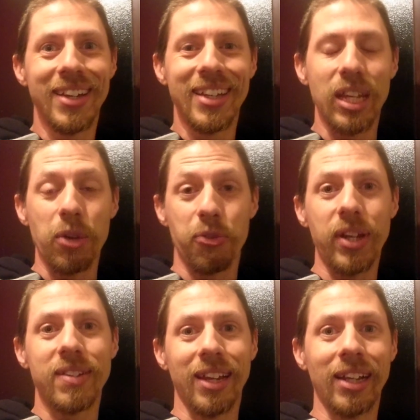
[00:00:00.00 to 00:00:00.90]
that you're
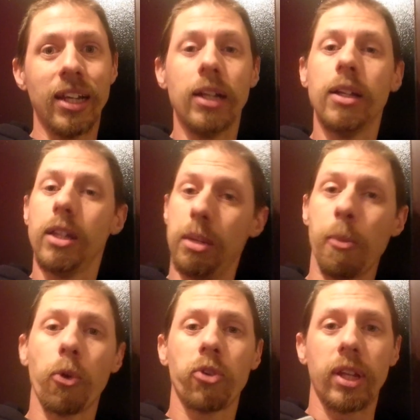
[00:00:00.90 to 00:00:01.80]
fencing, the
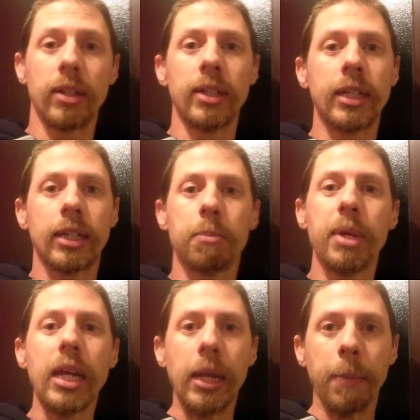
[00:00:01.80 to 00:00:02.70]
more subtle it could
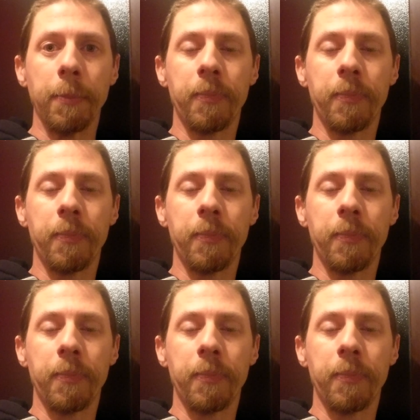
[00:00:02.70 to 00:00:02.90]
be.